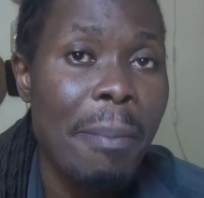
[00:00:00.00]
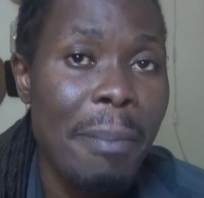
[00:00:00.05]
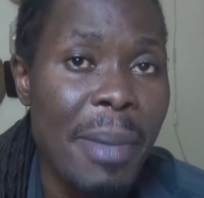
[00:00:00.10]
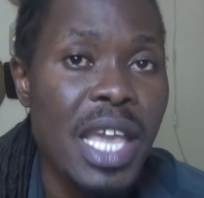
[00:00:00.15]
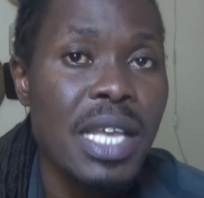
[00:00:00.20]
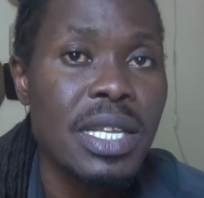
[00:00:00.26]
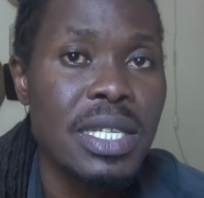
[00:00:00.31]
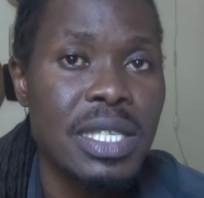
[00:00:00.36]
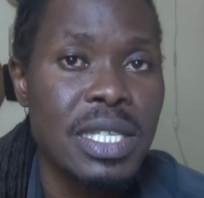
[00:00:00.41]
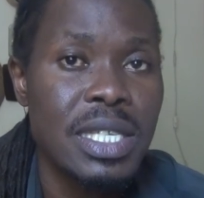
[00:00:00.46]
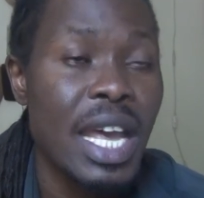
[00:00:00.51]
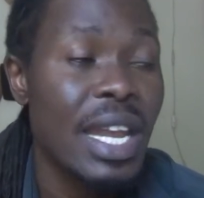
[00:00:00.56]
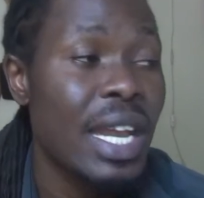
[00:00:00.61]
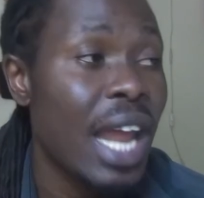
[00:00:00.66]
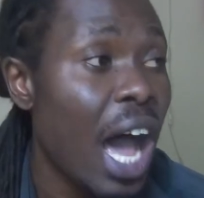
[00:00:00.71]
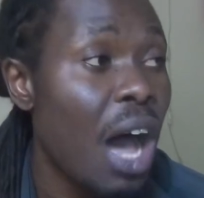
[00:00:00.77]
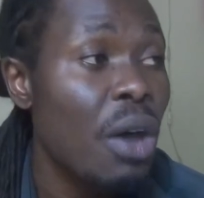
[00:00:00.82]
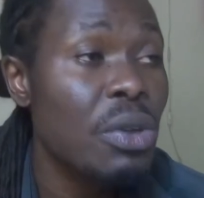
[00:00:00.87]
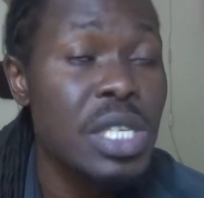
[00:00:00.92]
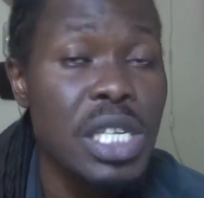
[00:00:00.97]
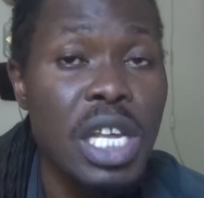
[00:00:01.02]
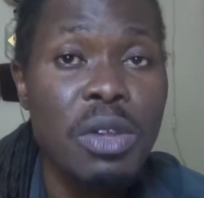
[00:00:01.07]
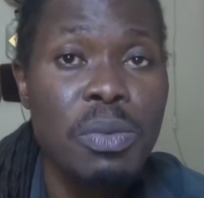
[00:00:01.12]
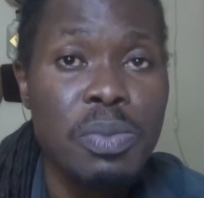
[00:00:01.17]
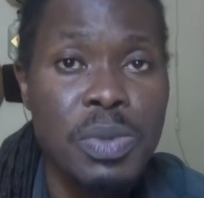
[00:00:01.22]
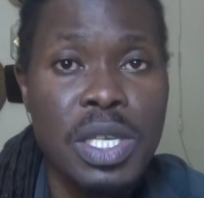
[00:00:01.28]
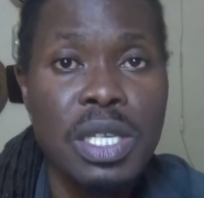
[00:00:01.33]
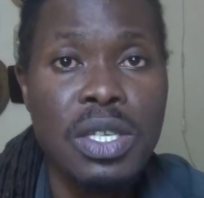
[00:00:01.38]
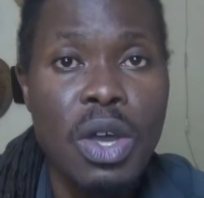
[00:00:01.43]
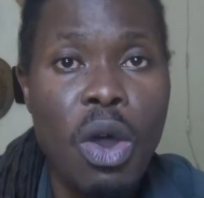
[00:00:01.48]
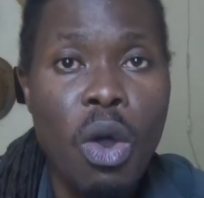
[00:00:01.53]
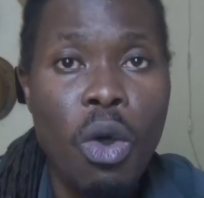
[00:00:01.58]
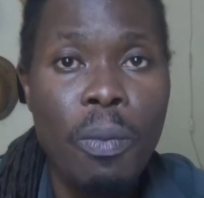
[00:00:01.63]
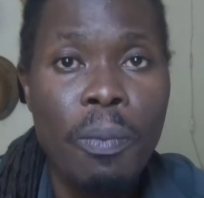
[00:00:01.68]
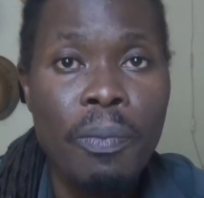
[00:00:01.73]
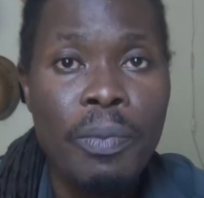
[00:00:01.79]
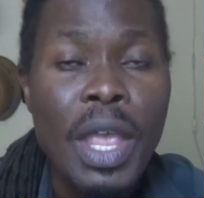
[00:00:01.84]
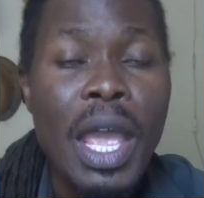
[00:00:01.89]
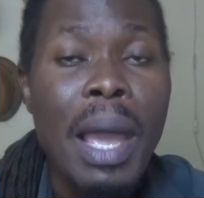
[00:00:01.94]
maids and house helps at
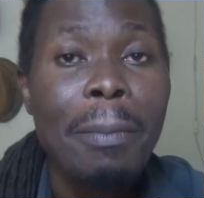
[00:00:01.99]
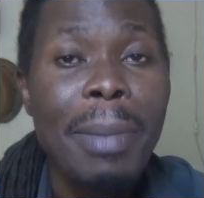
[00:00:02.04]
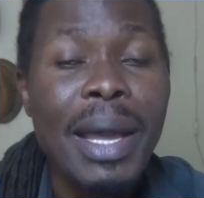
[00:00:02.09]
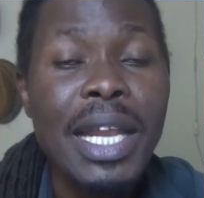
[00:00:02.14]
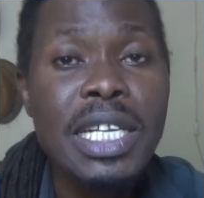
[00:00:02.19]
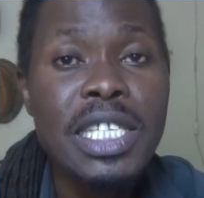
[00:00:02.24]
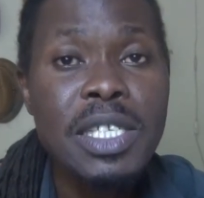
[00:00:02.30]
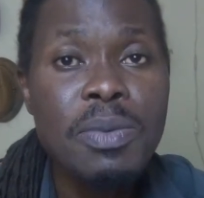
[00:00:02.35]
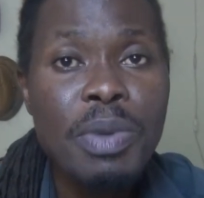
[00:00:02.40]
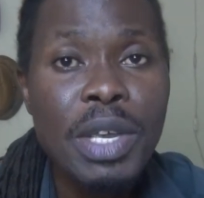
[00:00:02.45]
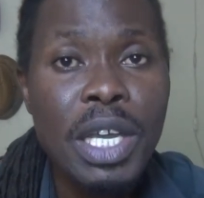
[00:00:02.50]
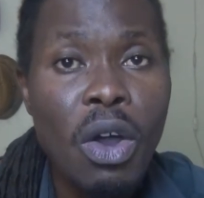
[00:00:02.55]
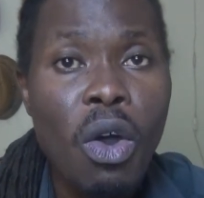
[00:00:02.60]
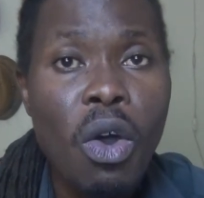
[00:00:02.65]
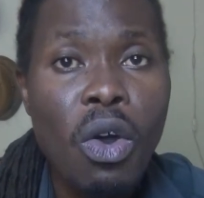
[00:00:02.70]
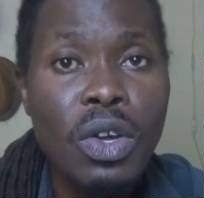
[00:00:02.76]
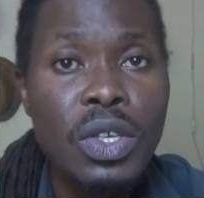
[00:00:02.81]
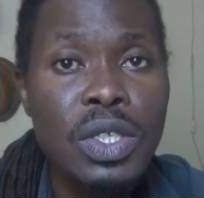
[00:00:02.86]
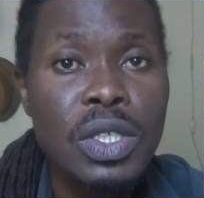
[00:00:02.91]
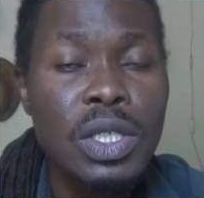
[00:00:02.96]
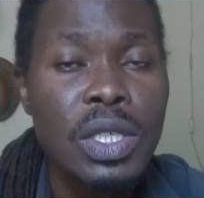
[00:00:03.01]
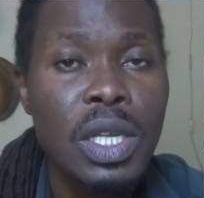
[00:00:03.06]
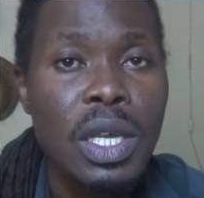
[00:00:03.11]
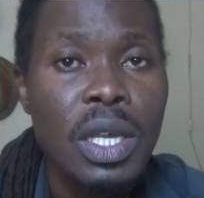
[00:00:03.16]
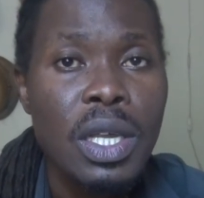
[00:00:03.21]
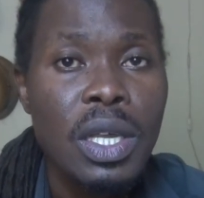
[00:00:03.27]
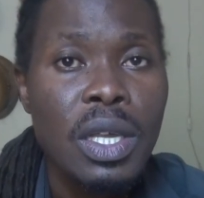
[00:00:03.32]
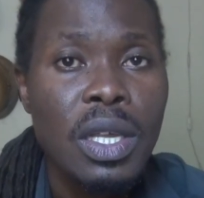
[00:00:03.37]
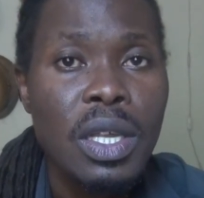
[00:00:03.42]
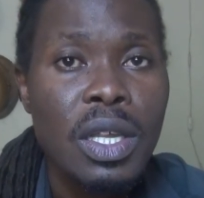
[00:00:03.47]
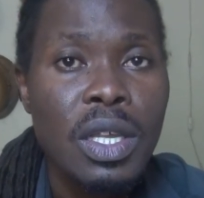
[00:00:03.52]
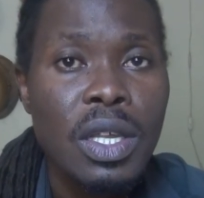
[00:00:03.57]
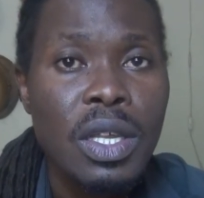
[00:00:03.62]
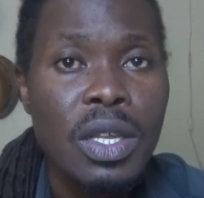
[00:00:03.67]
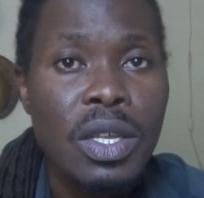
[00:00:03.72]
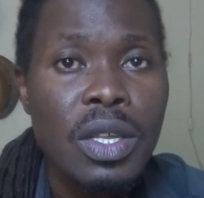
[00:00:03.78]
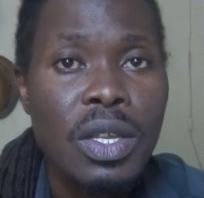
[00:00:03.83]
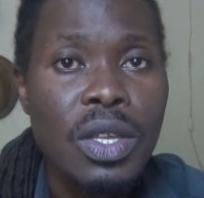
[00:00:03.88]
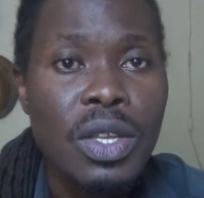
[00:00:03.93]
home, but it's because
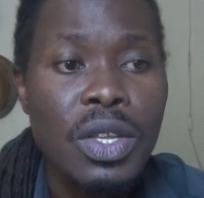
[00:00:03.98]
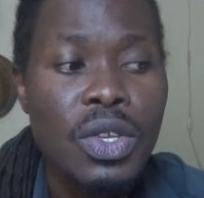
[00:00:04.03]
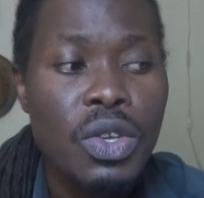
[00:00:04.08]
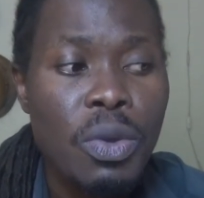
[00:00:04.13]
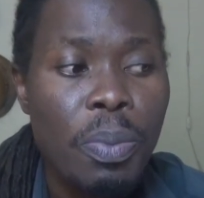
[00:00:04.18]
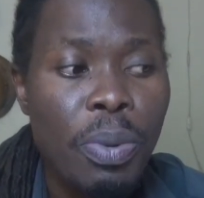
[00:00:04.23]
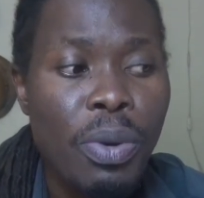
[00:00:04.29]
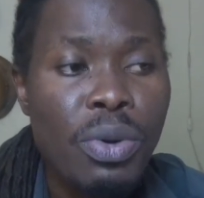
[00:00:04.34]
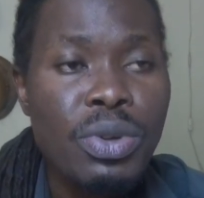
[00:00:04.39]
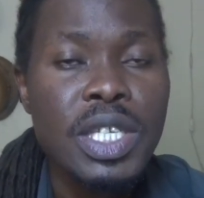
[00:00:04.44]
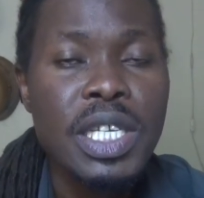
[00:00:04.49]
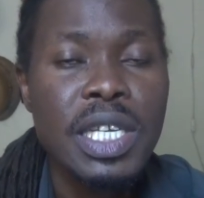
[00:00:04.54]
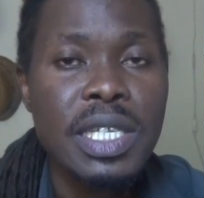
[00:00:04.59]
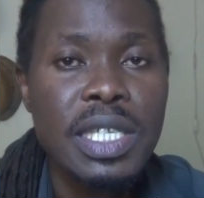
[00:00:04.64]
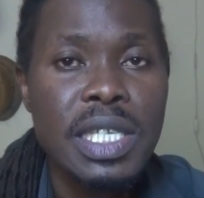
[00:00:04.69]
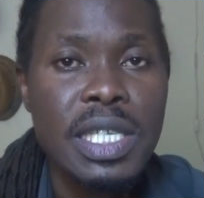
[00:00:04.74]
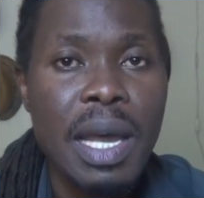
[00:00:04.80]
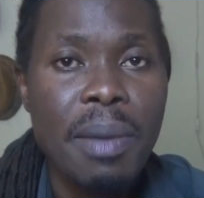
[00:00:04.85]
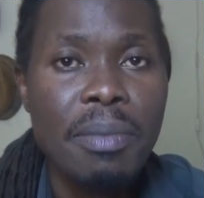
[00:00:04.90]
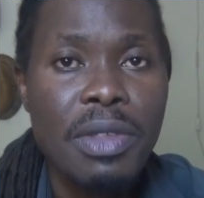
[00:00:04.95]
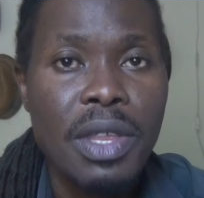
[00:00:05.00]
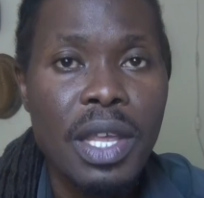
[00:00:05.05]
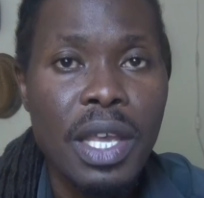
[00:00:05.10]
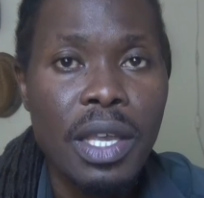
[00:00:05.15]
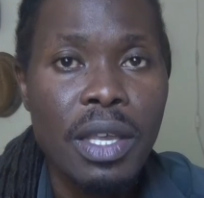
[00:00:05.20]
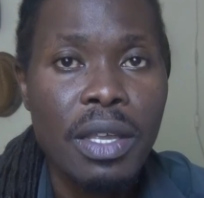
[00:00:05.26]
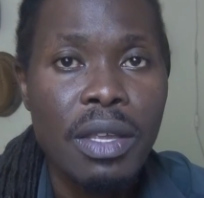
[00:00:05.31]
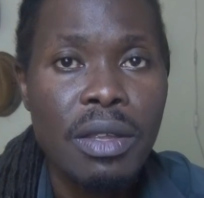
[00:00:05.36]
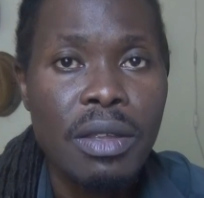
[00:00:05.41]
you put in something.